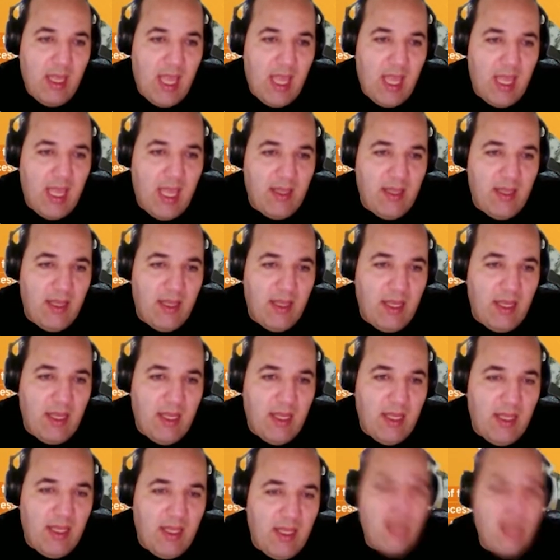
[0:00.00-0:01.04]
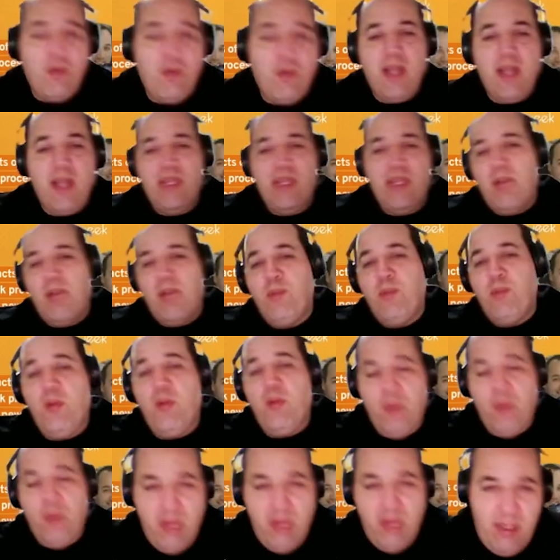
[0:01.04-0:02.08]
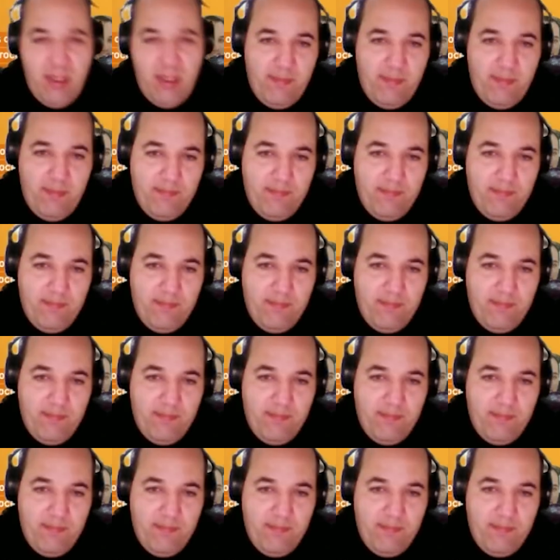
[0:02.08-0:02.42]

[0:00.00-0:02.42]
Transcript: and this was their purpose.